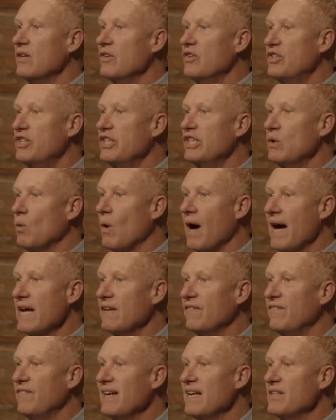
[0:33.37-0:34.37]
DUI
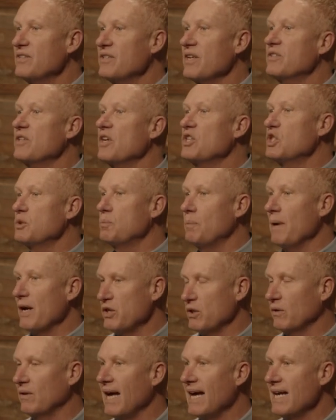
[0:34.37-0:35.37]
defense is a
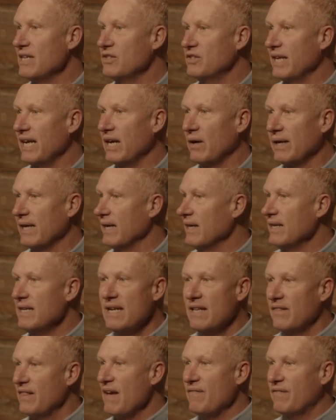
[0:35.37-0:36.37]
specialized area.
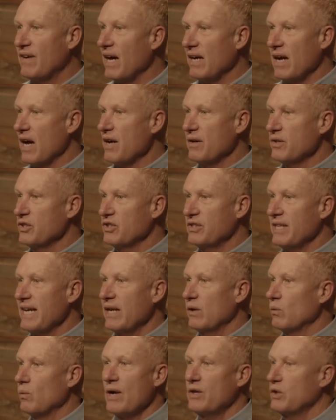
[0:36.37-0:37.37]
They've got to
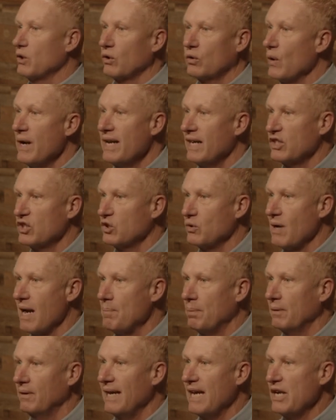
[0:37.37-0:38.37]
understand retrograde
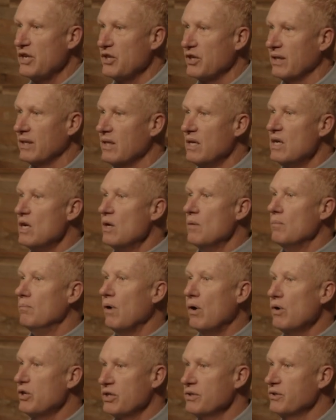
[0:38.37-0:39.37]
extrapolation,
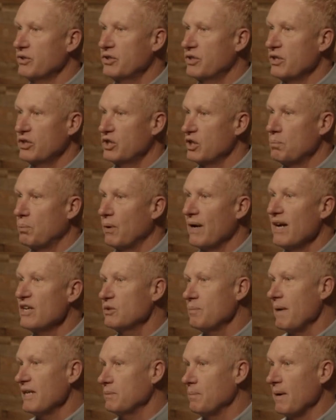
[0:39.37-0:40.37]
motions to suppress
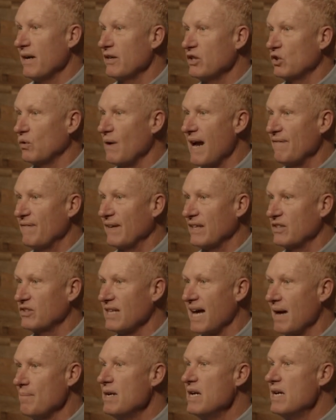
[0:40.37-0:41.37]
based upon traffic
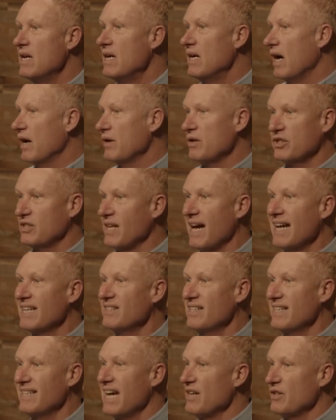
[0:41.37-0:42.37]
stop, understand,
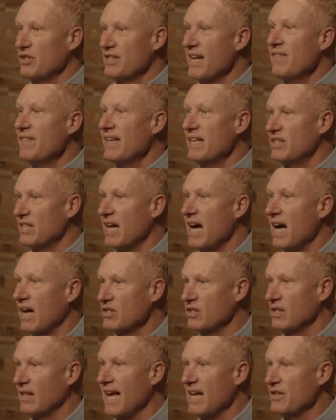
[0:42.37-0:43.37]
understand the
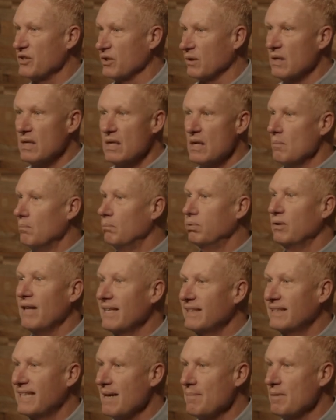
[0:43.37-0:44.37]
Intoxilyzer,
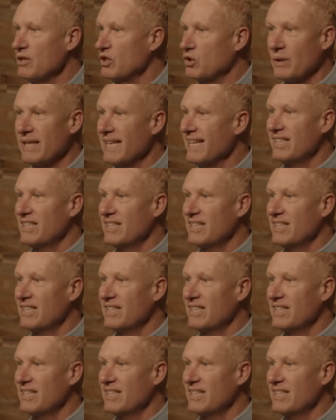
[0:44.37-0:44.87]
blood chemistry, and